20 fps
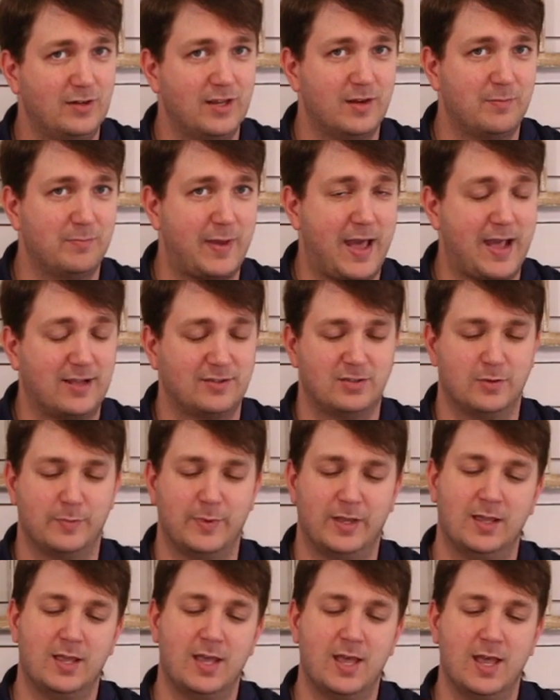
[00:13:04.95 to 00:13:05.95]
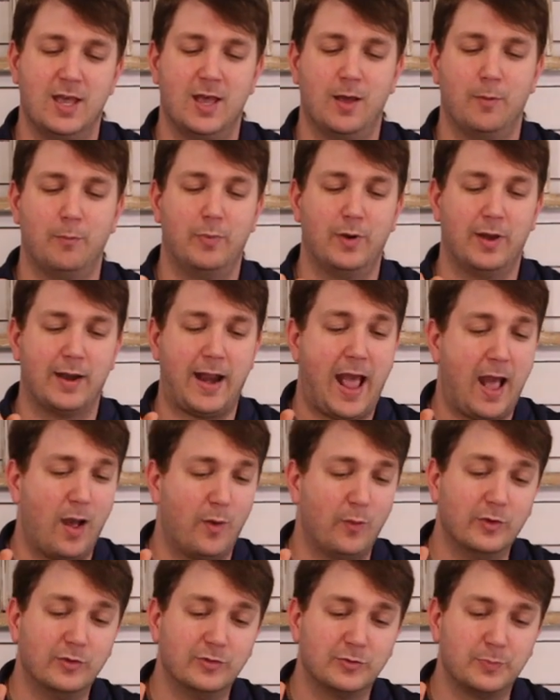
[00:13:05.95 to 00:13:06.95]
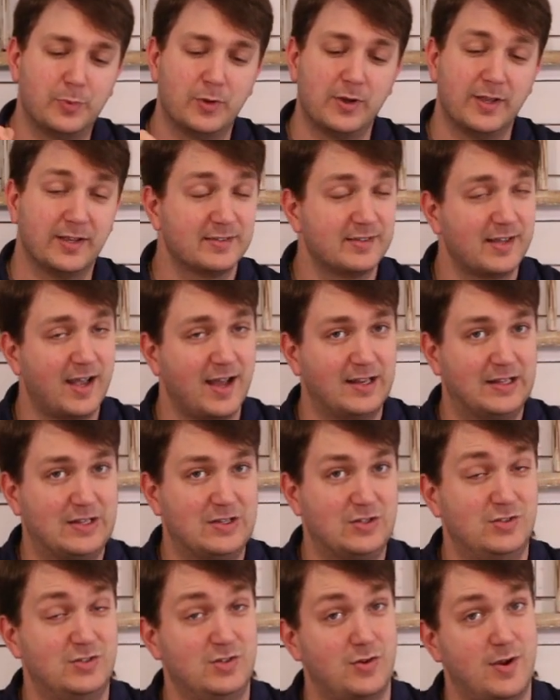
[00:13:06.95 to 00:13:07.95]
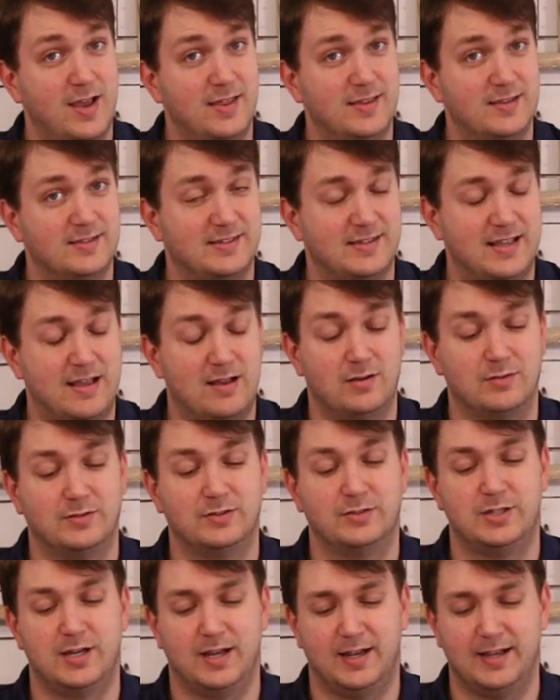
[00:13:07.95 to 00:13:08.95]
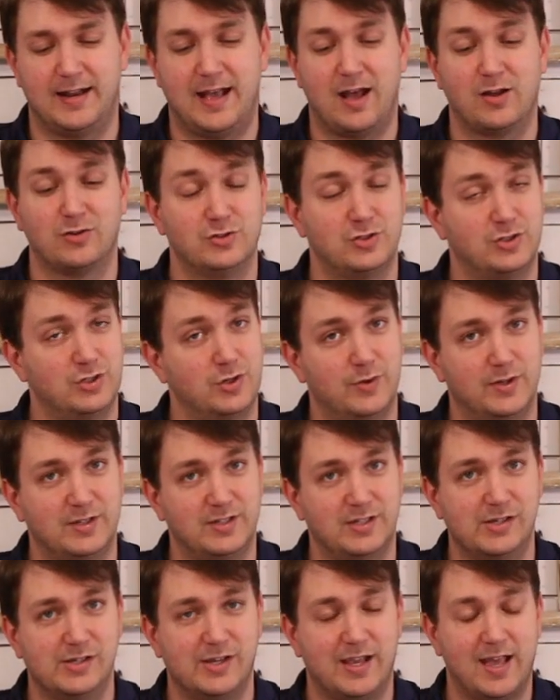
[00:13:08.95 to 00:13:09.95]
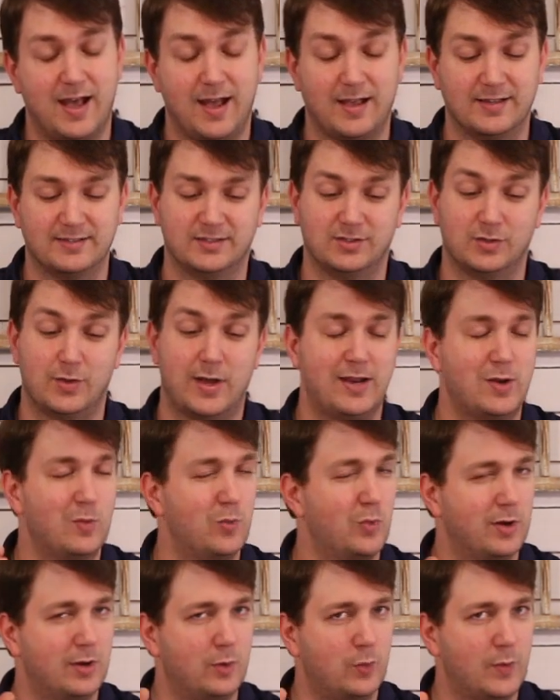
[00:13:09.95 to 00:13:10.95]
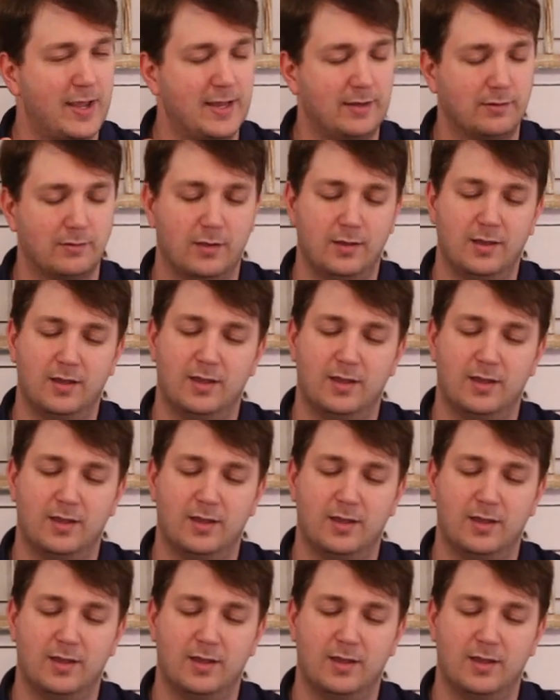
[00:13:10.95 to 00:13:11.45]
get back to me. But I was pretty excited to try this out and check it out and show it to you guys, so I didn't want to wait.